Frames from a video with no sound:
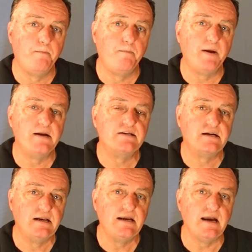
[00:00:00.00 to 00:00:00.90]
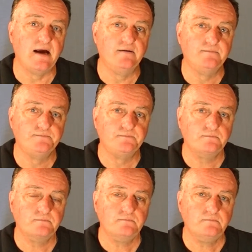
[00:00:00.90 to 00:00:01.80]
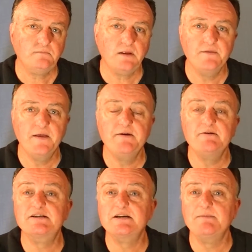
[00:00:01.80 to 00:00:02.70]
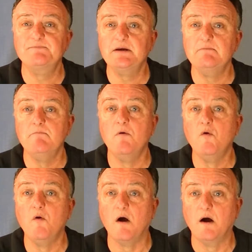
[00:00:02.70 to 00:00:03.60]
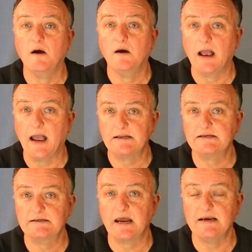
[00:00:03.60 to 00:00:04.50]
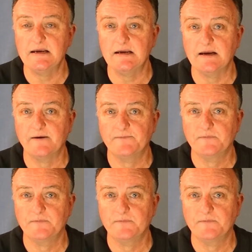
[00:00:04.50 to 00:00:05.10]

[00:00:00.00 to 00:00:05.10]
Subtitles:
But it's clear that there is something more at stake here.